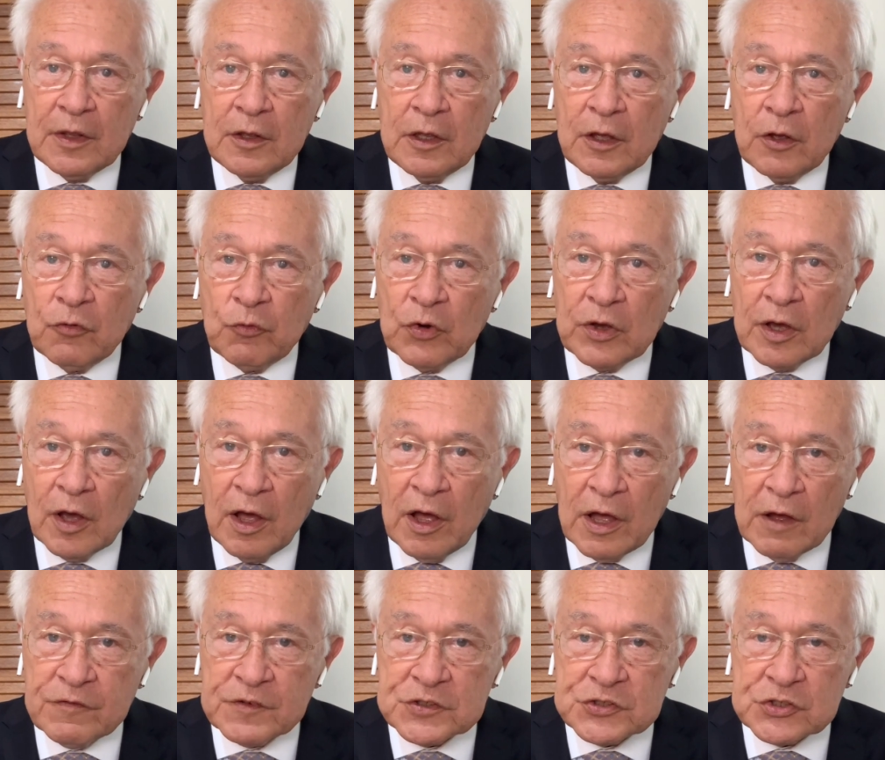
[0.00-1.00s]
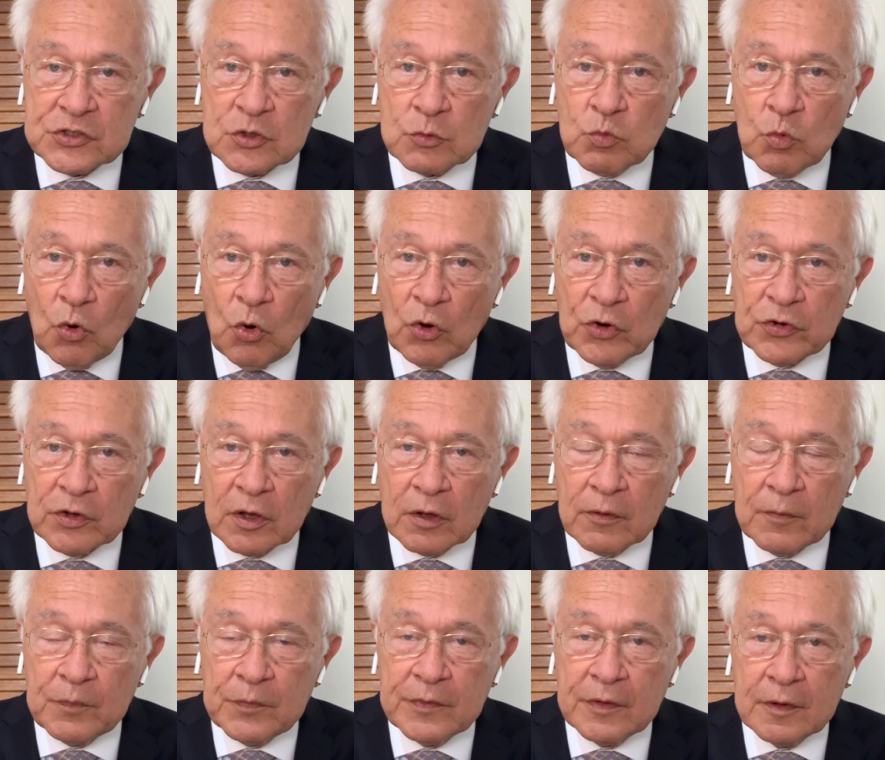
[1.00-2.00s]
If we harvested water,
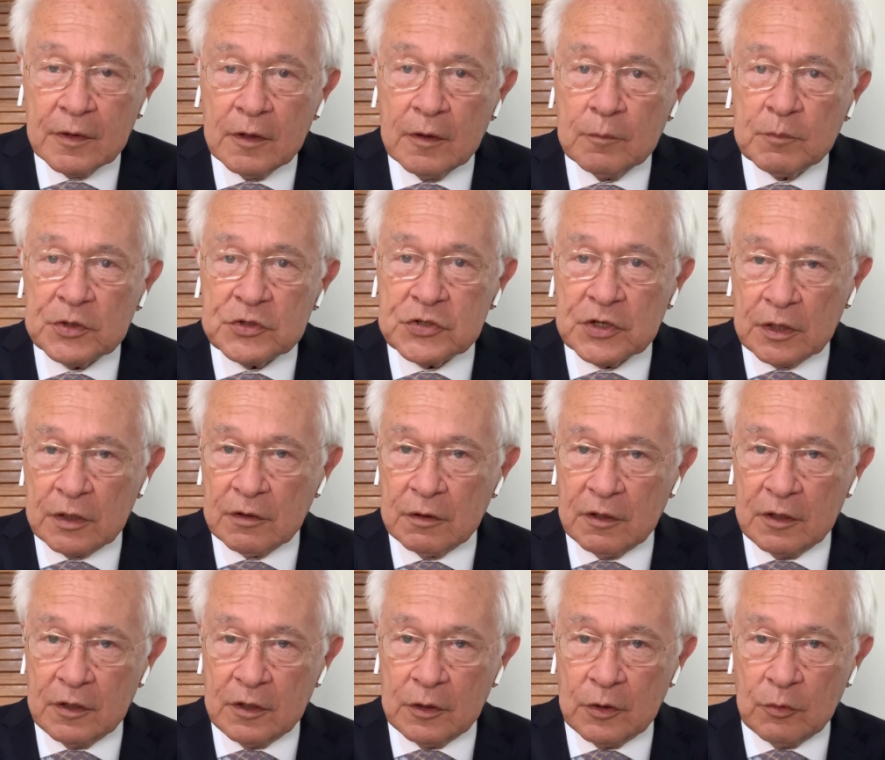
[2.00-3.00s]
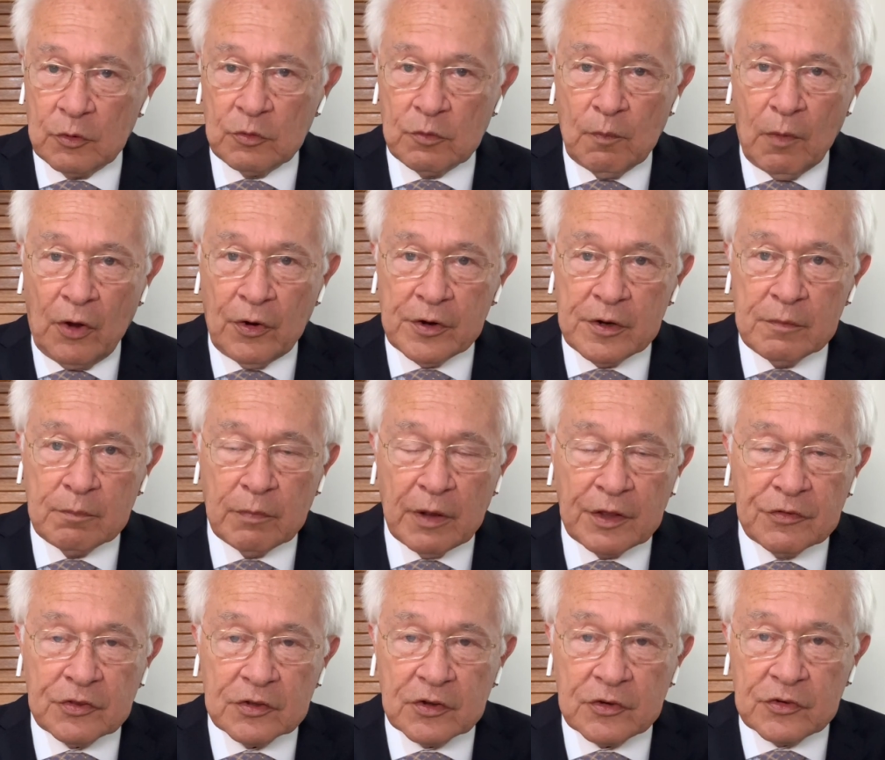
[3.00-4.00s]
particularly with modern
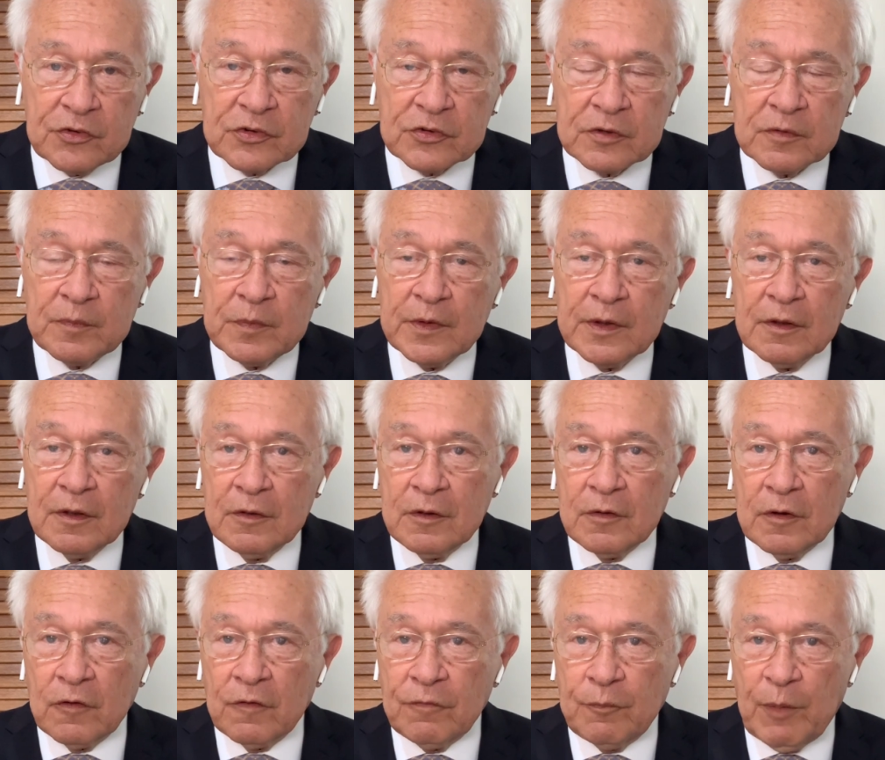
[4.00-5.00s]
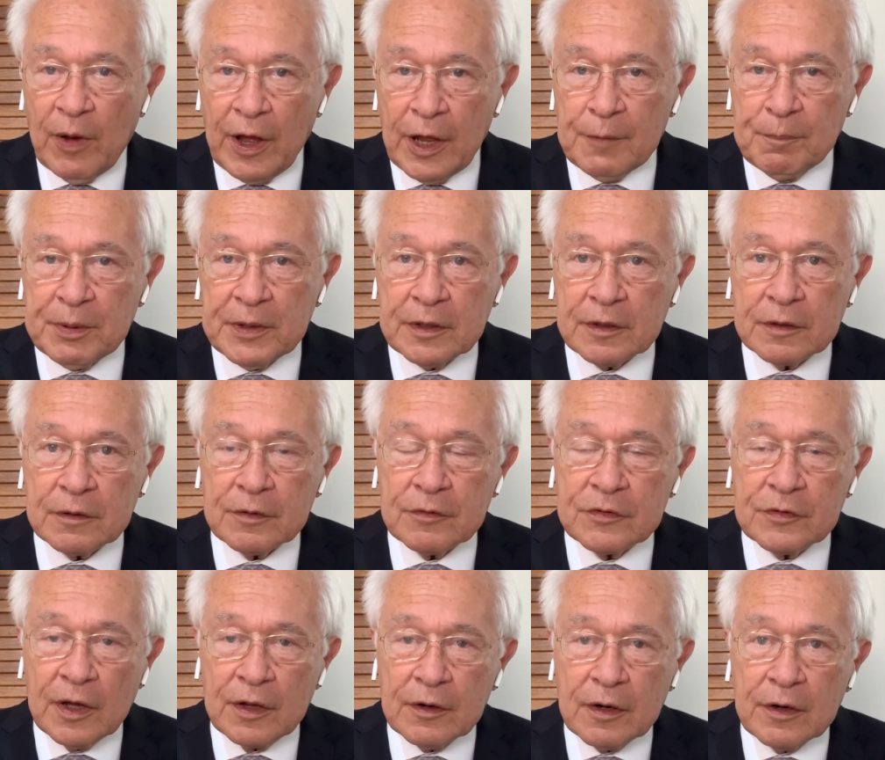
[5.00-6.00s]
methods of piping and
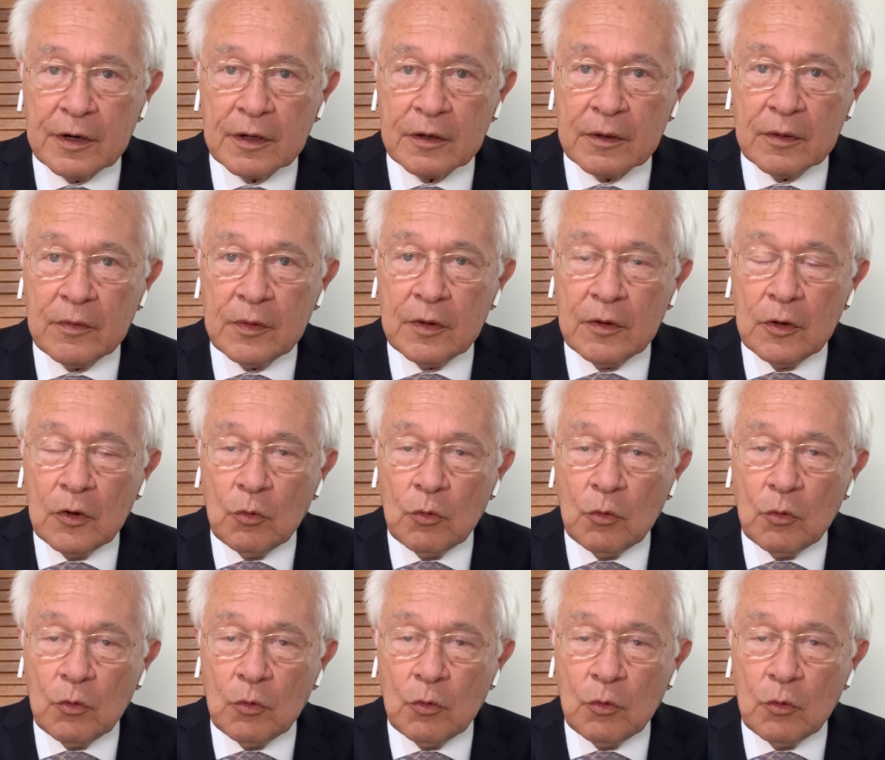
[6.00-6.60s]
tunneling,